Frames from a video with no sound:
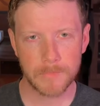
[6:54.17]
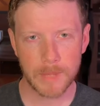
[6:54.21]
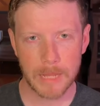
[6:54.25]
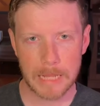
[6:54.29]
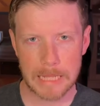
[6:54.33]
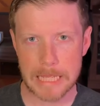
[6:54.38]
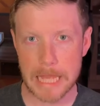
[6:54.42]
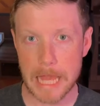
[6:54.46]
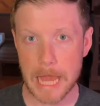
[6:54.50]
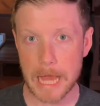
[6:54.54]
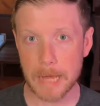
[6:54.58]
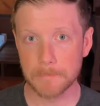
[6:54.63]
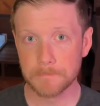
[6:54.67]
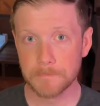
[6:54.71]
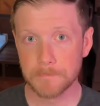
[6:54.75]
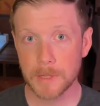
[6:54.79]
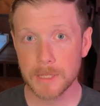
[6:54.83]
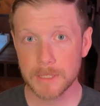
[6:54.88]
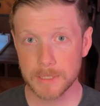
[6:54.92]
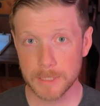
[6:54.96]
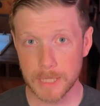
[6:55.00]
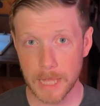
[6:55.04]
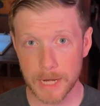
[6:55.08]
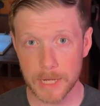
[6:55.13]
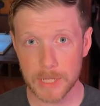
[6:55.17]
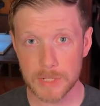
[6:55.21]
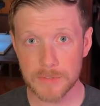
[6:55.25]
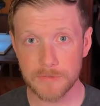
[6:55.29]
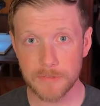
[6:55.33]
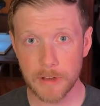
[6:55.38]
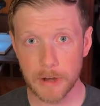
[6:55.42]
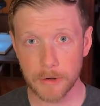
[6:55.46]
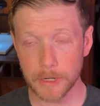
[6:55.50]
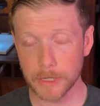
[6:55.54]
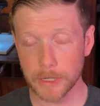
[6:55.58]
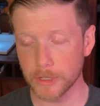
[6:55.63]
Yeah, that is
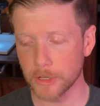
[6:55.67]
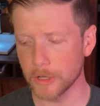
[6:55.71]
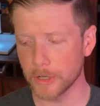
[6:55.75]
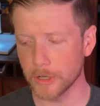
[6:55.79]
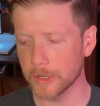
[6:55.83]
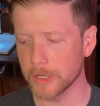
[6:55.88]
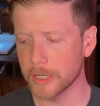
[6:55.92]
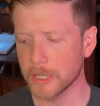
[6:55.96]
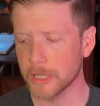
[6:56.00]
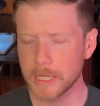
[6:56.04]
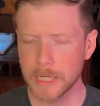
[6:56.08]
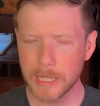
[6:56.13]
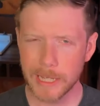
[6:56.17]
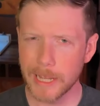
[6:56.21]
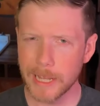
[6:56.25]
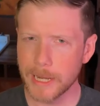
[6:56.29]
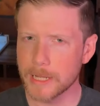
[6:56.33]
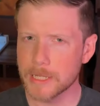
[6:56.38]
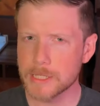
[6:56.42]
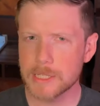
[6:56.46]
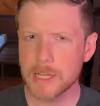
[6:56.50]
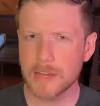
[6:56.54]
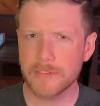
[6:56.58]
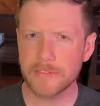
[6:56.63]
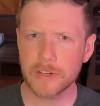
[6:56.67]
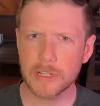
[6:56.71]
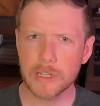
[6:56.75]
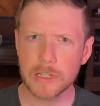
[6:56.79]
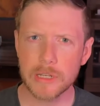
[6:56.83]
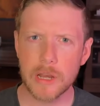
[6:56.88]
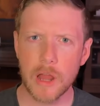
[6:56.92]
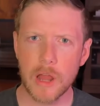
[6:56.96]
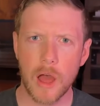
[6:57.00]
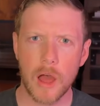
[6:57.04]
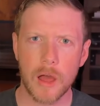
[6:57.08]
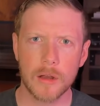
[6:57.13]
very good. It is definitely
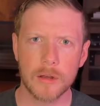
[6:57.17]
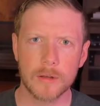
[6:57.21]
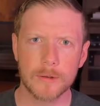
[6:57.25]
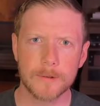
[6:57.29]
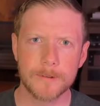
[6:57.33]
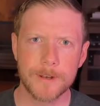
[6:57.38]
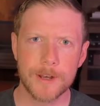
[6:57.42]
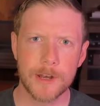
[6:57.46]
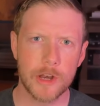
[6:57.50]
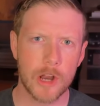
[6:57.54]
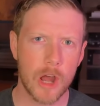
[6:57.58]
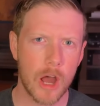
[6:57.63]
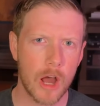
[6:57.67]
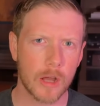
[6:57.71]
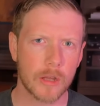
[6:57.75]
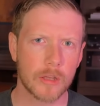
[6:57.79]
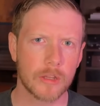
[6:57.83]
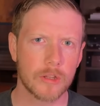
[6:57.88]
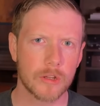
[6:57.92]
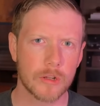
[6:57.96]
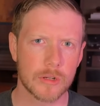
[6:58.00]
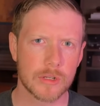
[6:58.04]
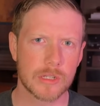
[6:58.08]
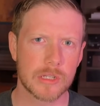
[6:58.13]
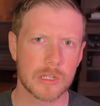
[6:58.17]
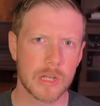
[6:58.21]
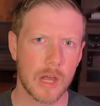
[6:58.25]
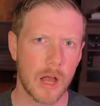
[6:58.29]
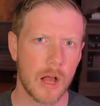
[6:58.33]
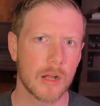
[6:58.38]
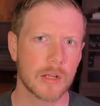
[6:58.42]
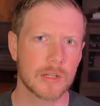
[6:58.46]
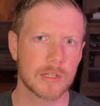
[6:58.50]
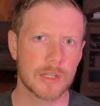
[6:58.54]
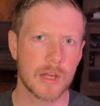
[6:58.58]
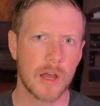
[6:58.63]
not knock your
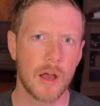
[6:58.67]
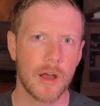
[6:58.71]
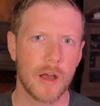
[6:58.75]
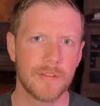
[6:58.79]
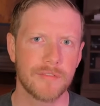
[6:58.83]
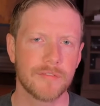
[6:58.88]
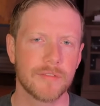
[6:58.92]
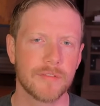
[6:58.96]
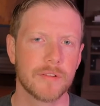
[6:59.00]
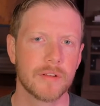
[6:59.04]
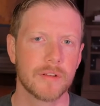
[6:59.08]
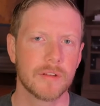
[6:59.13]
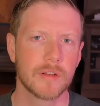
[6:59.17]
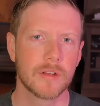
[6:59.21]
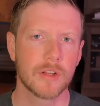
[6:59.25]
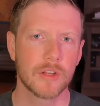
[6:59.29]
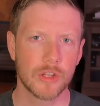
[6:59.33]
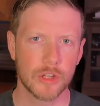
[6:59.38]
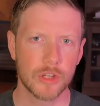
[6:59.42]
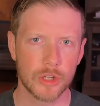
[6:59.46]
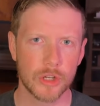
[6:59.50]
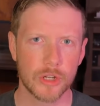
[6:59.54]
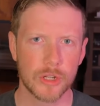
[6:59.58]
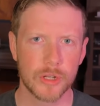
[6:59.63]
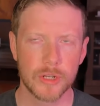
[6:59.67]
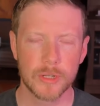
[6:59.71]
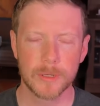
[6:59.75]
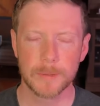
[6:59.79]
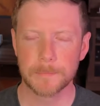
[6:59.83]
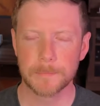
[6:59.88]
socks off good.